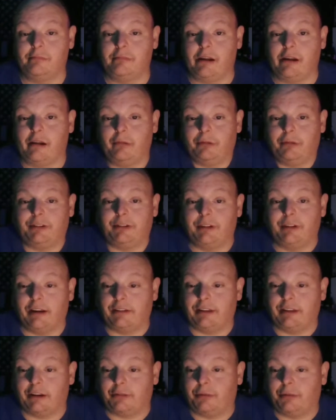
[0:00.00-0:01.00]
And we'll see you
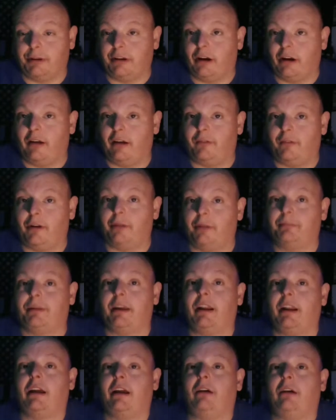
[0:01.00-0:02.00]
guys next week. I'll have an
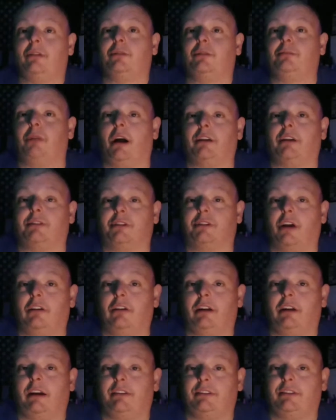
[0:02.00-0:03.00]
update on how those blocks are
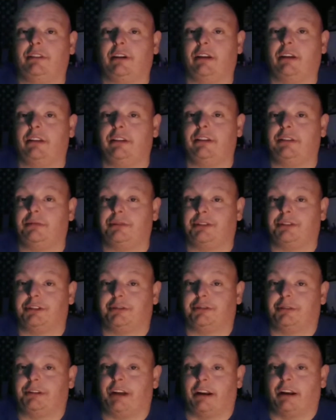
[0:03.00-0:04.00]
colonizing on the Twisted
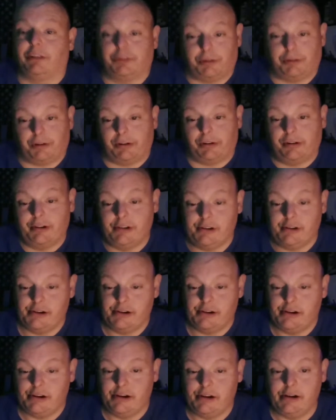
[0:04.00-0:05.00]
Tree Dino. So
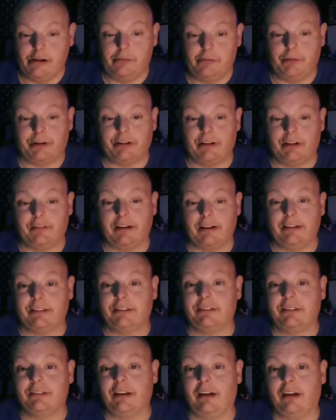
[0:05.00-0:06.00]
much love,
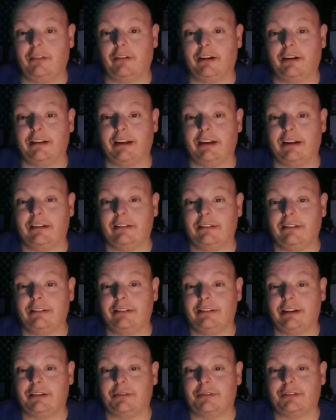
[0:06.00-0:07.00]
guys. Have a great day.
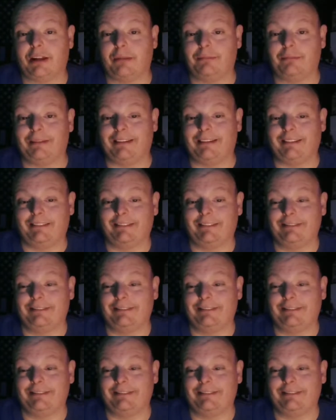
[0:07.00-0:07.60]
Thanks for stopping by.